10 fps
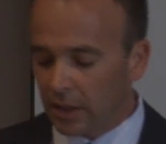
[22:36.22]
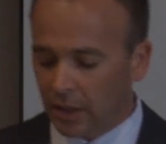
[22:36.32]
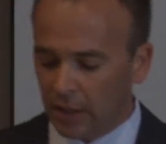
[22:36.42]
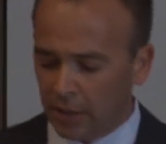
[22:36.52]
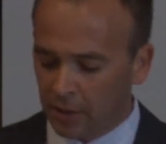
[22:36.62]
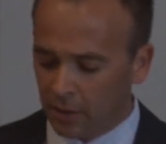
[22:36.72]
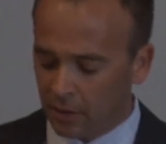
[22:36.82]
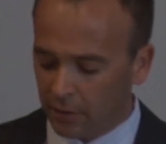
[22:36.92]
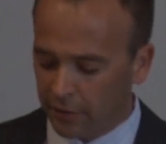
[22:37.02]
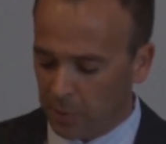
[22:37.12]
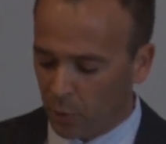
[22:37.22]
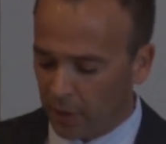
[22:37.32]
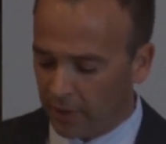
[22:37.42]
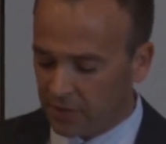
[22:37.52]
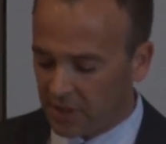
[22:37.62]
in
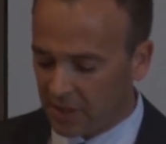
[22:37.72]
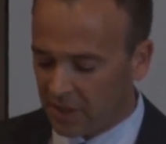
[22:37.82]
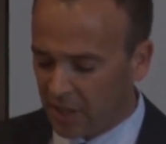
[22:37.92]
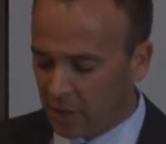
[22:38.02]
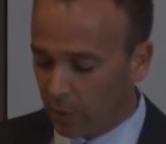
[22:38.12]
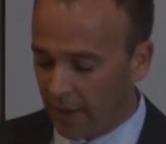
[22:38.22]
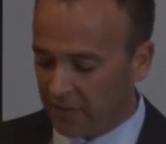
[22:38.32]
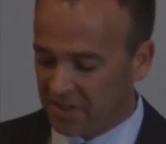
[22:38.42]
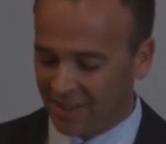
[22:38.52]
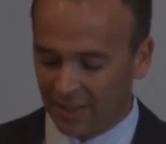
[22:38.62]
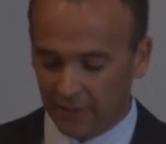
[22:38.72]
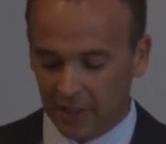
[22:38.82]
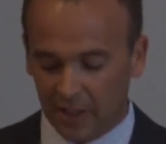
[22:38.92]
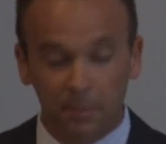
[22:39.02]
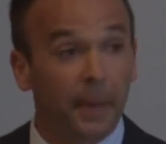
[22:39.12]
February of 16 will have a
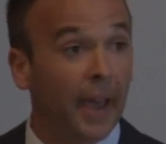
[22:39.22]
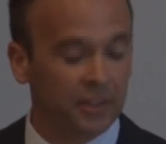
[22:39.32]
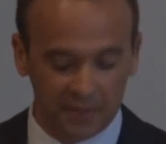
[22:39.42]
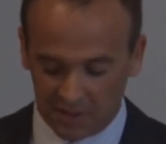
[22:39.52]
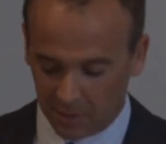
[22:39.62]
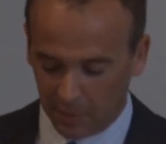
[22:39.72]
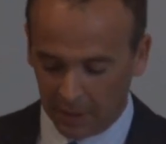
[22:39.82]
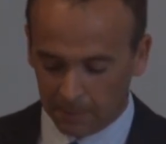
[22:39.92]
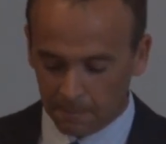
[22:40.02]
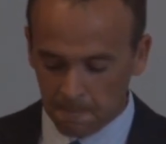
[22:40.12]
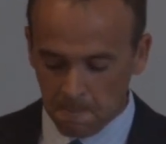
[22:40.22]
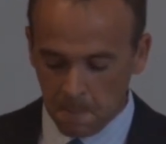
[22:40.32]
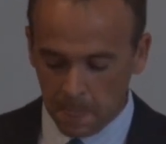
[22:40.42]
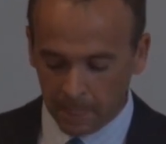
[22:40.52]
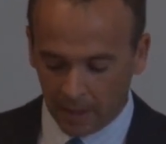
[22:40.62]
significant impact on this debate
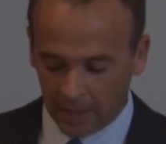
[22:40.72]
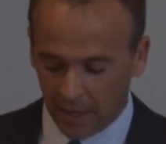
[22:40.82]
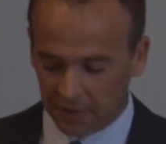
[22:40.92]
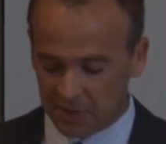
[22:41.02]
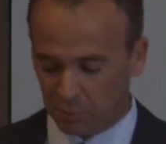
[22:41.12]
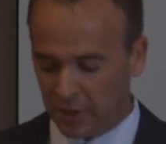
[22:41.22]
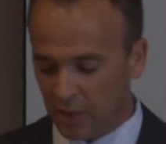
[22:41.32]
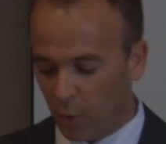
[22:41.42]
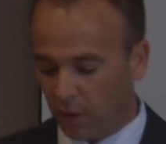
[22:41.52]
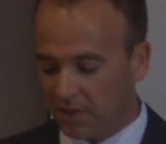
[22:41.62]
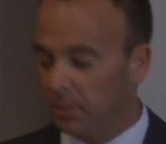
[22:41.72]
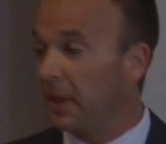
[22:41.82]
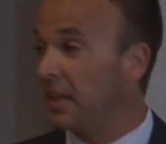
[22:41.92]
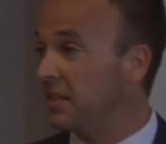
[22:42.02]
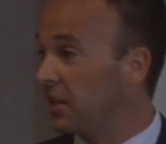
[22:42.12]
and how the Supreme Court
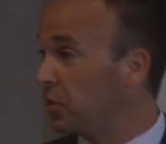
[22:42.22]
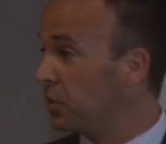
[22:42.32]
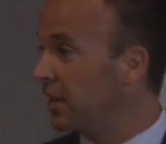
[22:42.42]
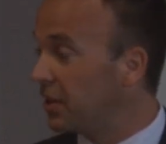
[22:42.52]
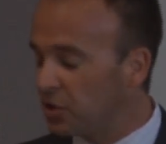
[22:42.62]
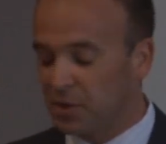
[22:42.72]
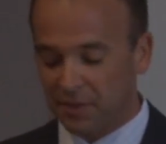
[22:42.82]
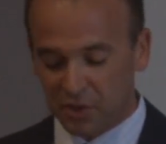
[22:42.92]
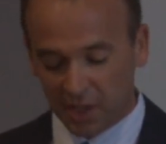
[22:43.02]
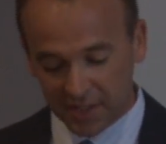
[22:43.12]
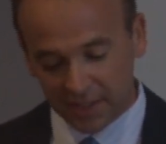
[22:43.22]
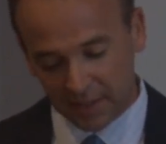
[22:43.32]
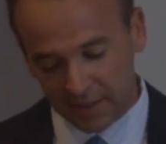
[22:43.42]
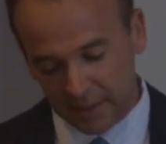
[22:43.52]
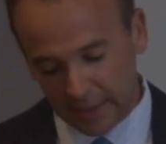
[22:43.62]
debates issues of
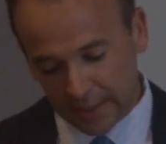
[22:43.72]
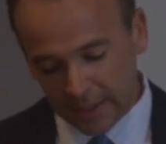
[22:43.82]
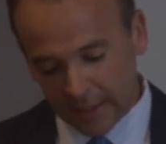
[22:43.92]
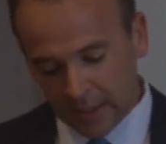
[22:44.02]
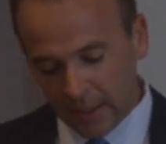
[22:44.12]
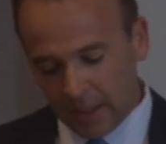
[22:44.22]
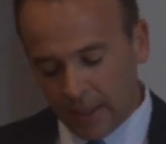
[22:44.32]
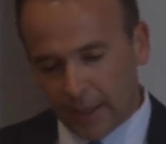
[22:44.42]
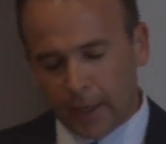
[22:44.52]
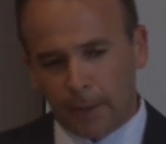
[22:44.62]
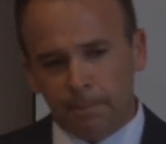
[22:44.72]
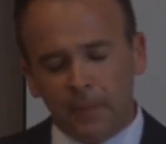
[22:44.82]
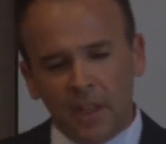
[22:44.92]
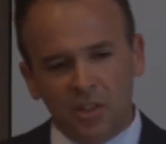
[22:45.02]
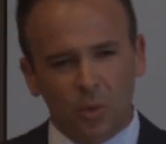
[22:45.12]
justice. Um,
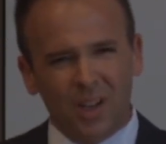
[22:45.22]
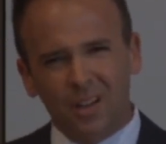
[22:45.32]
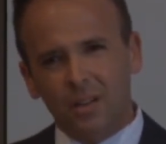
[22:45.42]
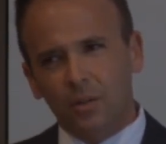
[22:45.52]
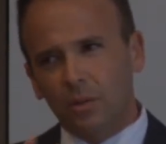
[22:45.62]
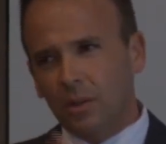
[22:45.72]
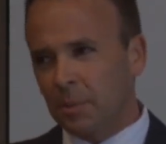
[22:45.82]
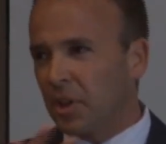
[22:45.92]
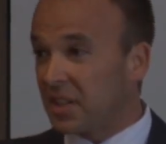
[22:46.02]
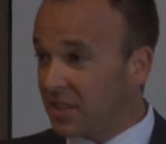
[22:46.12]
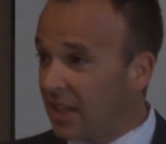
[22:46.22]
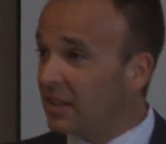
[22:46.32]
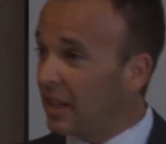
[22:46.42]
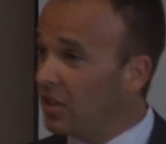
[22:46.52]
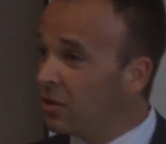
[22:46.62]
and so what, I, what I'm going to say
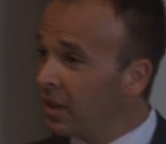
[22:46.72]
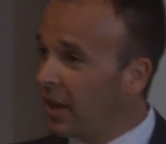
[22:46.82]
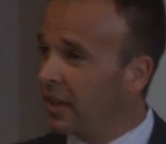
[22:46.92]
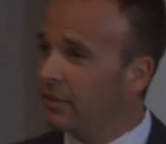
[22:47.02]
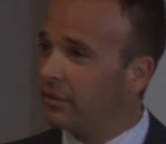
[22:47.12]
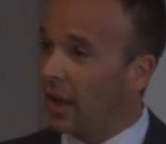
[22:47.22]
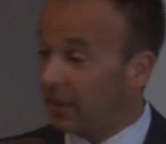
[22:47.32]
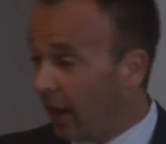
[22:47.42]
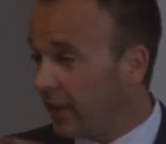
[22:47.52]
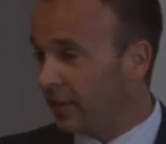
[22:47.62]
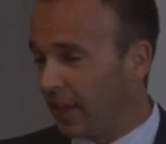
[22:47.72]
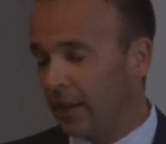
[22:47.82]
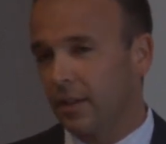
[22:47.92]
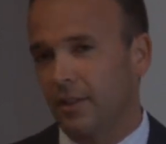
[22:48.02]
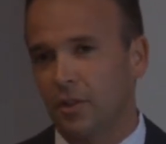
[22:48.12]
today, you can kind of, I, I
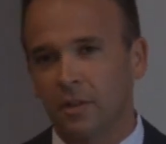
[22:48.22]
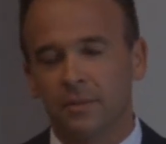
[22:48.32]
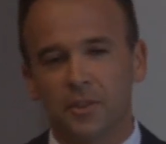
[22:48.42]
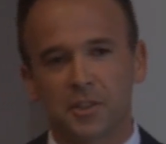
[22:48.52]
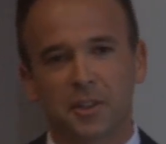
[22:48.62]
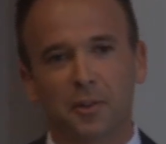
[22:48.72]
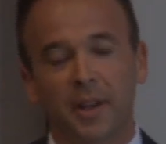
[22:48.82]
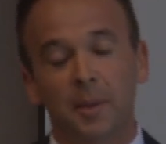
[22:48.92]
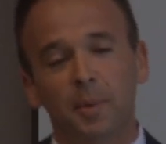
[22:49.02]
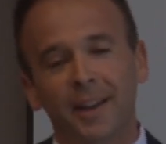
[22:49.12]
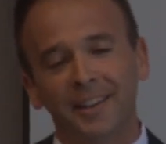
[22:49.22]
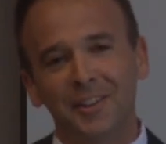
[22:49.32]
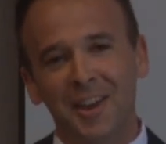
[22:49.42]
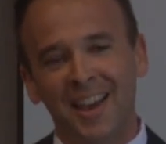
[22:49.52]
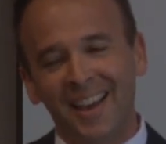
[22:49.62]
think, you can disagree, but you,